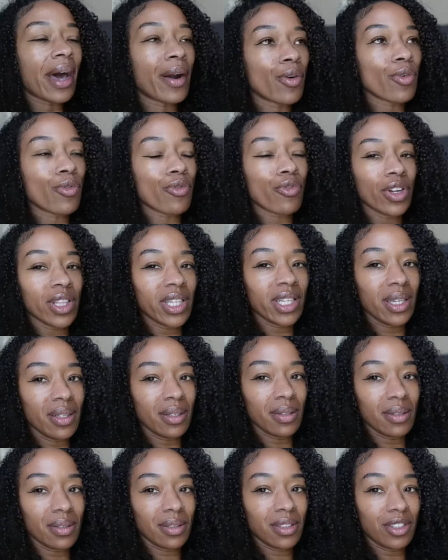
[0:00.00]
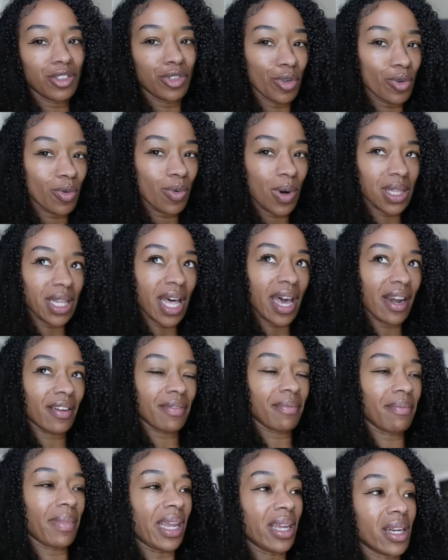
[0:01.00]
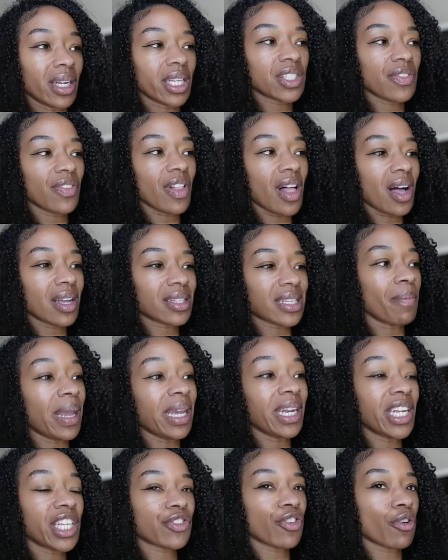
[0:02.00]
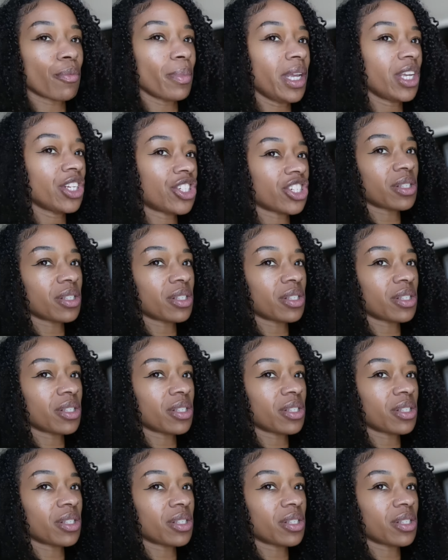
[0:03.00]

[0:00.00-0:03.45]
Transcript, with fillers: I don't really do a lot of maintenance vlogs. Maintenance for me is